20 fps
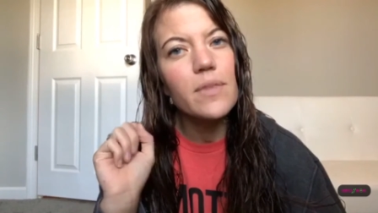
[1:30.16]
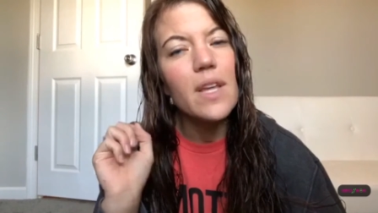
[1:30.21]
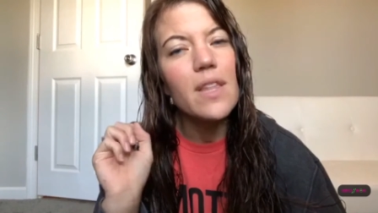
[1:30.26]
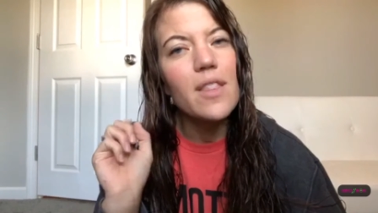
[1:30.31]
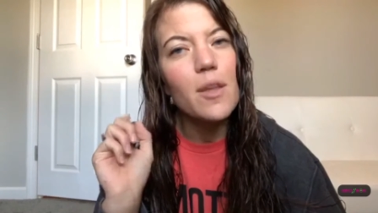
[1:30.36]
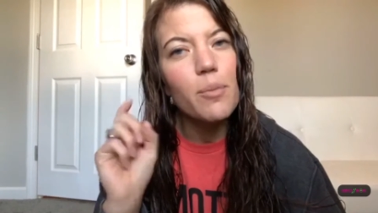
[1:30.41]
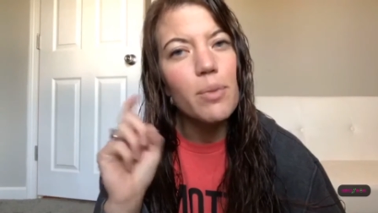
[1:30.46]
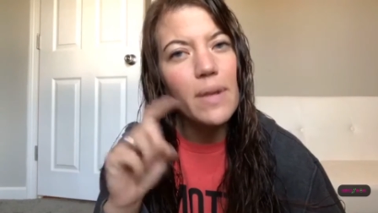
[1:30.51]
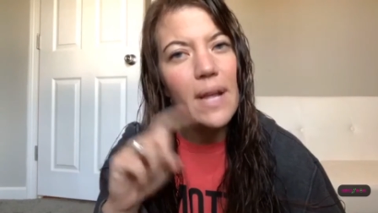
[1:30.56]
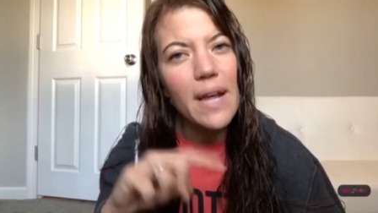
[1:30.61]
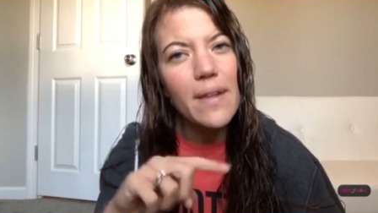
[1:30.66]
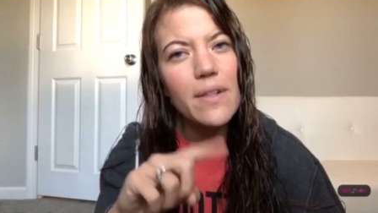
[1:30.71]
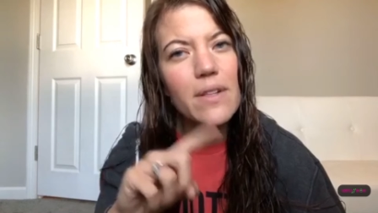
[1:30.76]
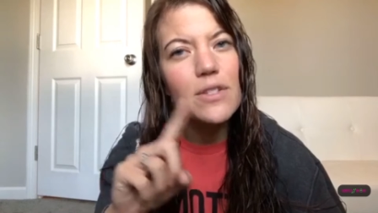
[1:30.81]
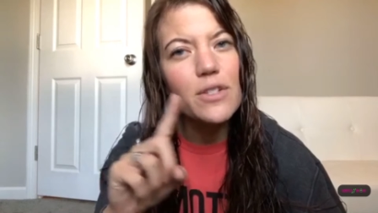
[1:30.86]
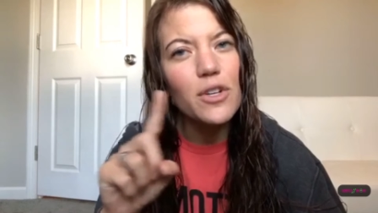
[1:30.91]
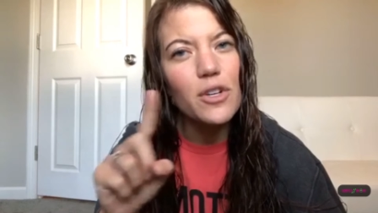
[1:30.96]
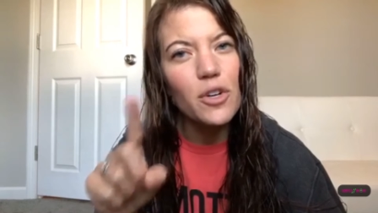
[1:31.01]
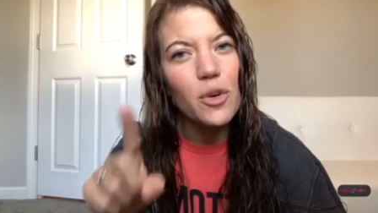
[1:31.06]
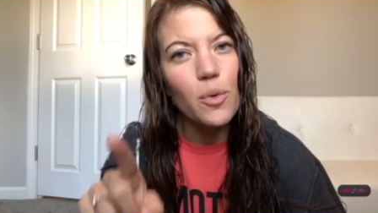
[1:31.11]
The plan
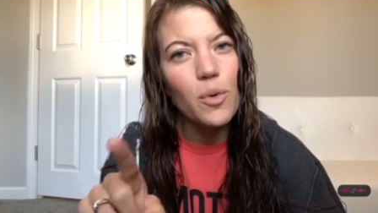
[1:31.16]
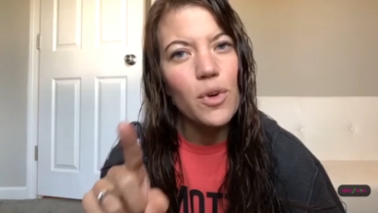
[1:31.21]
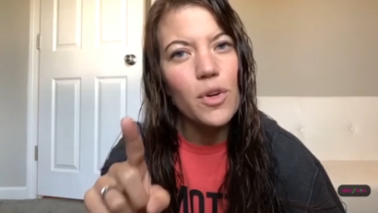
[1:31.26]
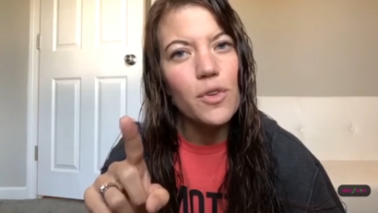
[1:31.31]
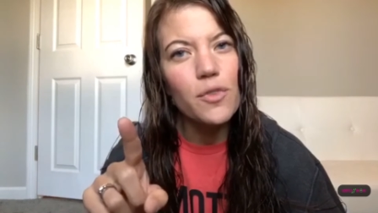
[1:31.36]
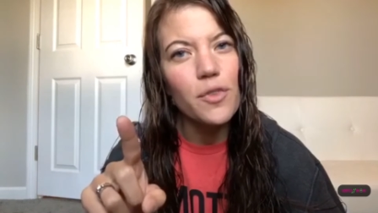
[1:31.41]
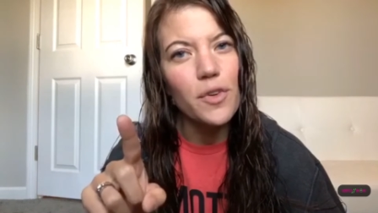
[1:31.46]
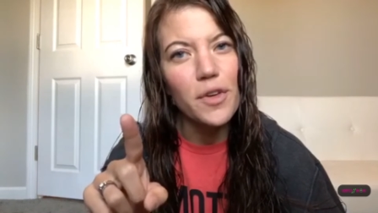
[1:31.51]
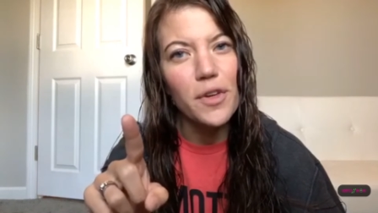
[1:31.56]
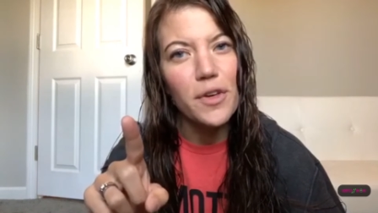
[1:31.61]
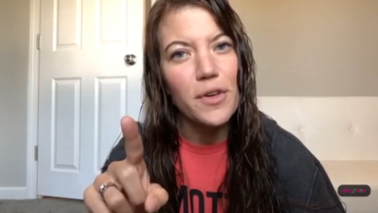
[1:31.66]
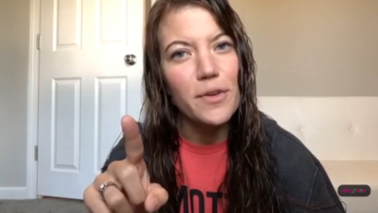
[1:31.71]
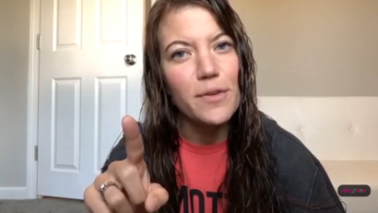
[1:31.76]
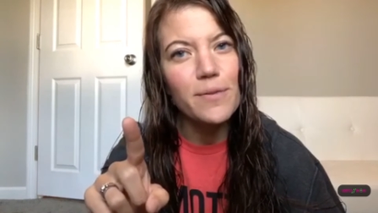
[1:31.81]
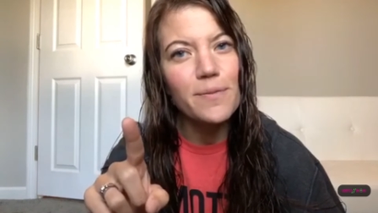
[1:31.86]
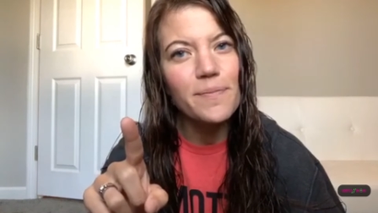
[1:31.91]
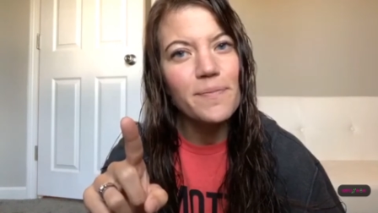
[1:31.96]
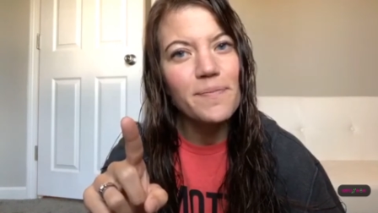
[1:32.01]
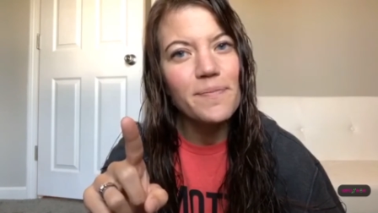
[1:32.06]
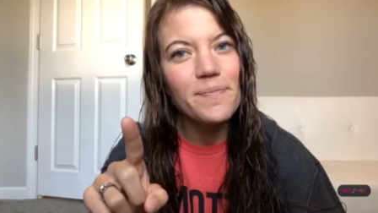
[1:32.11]
that's going to work for
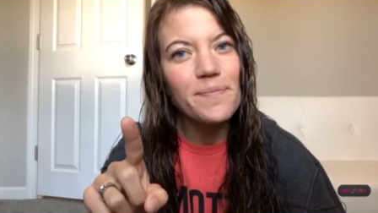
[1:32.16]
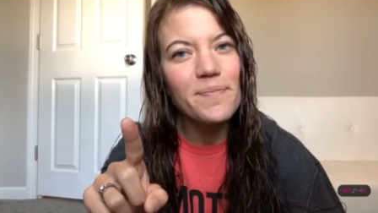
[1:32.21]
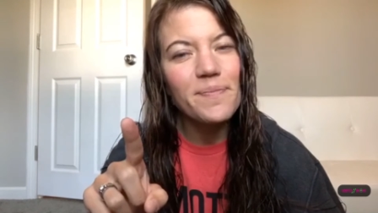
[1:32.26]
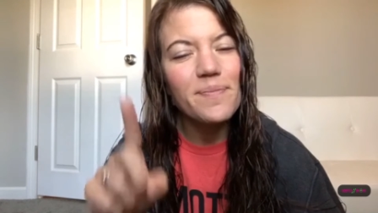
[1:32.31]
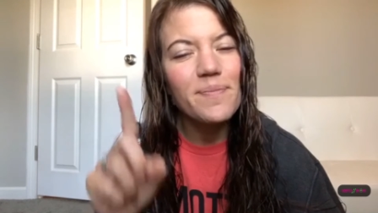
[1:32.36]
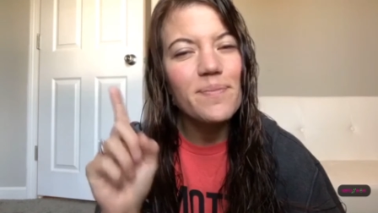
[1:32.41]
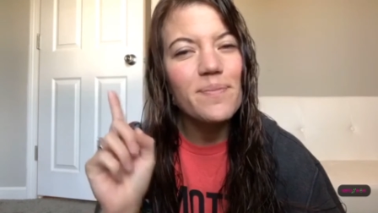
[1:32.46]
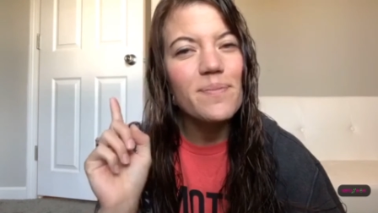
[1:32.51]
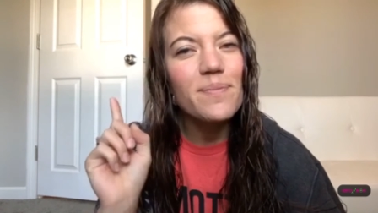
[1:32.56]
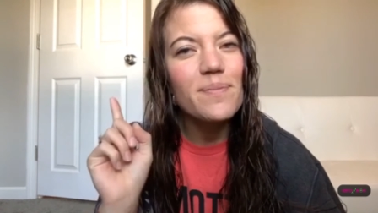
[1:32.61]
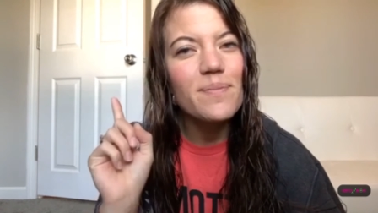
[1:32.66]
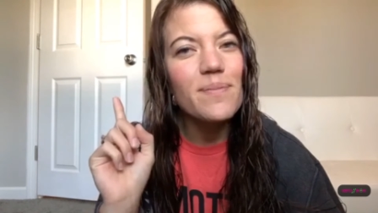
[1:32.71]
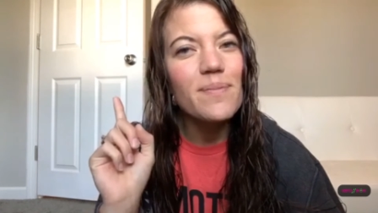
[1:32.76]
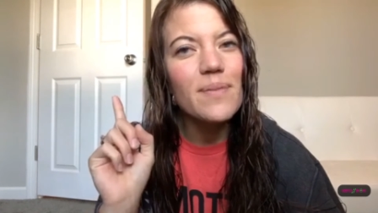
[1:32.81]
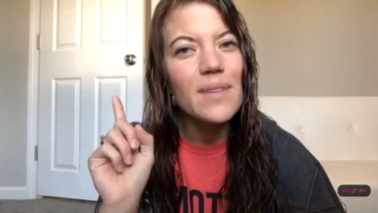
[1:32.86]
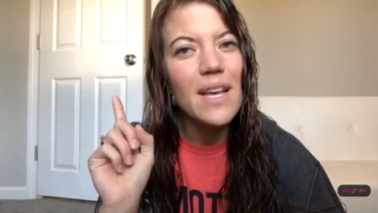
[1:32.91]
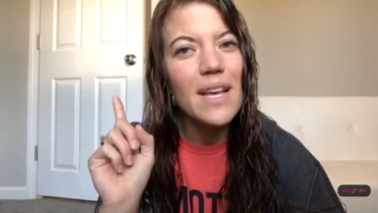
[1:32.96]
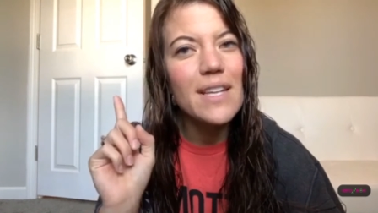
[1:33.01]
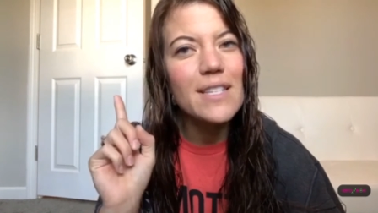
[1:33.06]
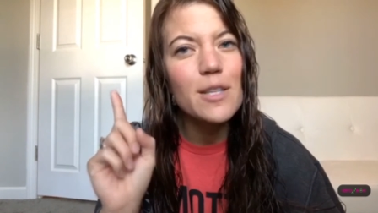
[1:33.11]
you
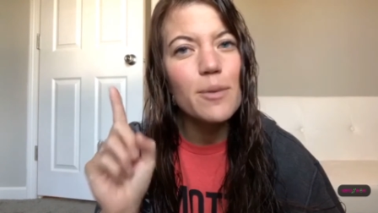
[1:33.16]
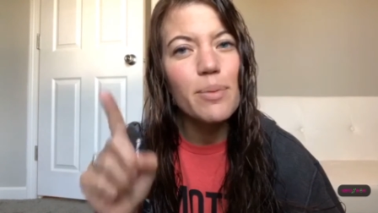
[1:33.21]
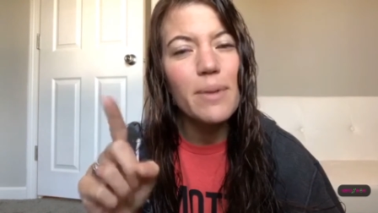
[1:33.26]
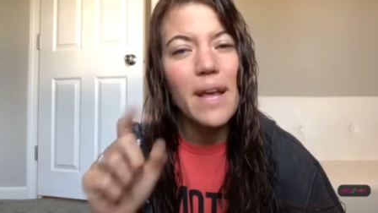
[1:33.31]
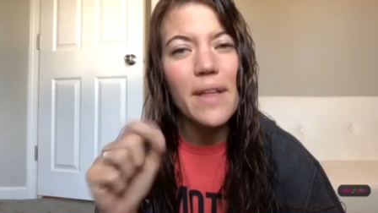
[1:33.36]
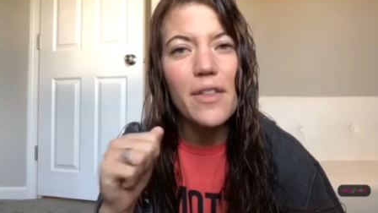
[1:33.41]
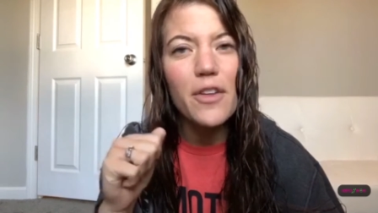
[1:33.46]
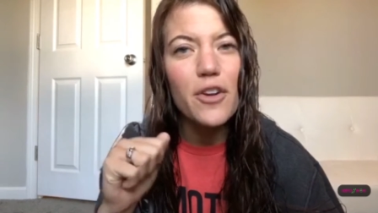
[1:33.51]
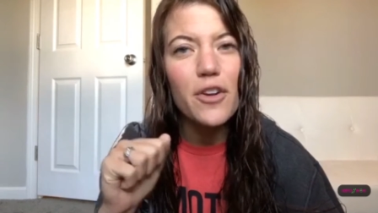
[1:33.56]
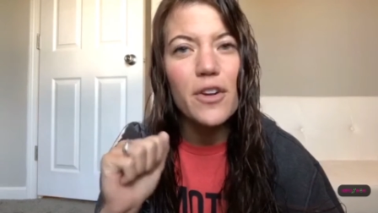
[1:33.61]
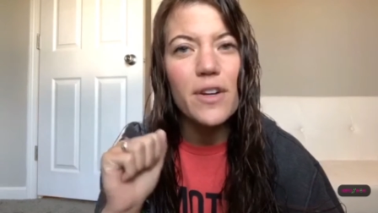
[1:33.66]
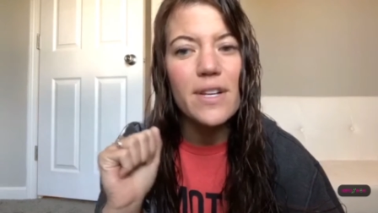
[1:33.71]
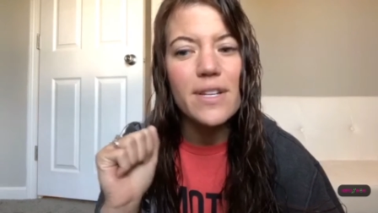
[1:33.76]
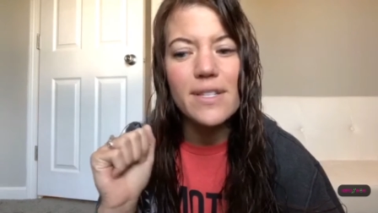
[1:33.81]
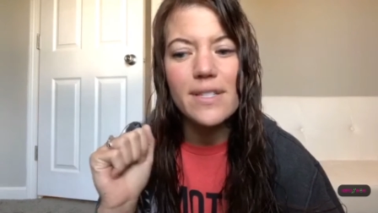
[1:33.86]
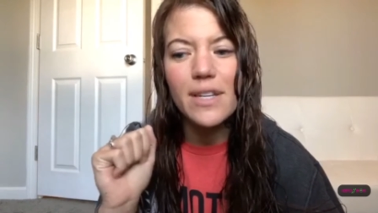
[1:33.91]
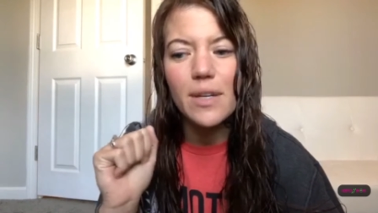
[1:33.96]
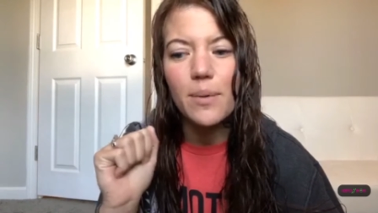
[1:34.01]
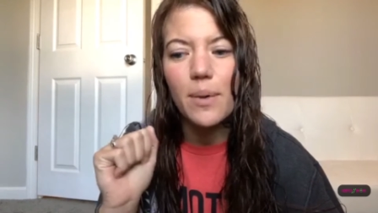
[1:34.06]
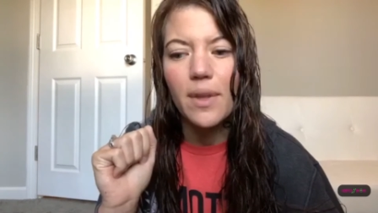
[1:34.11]
is the plan that you're going to
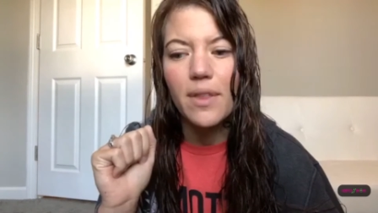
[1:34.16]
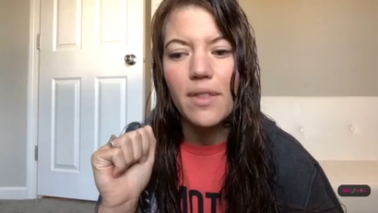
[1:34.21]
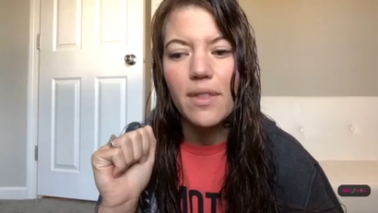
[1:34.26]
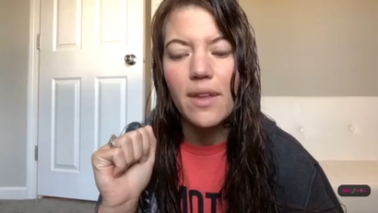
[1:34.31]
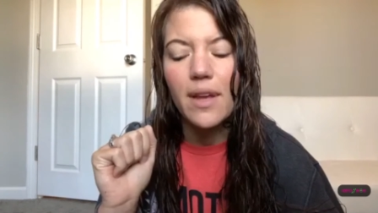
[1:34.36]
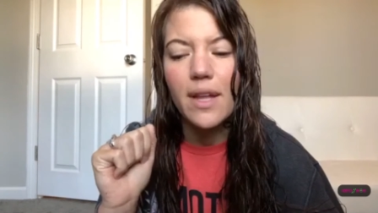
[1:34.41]
stick with.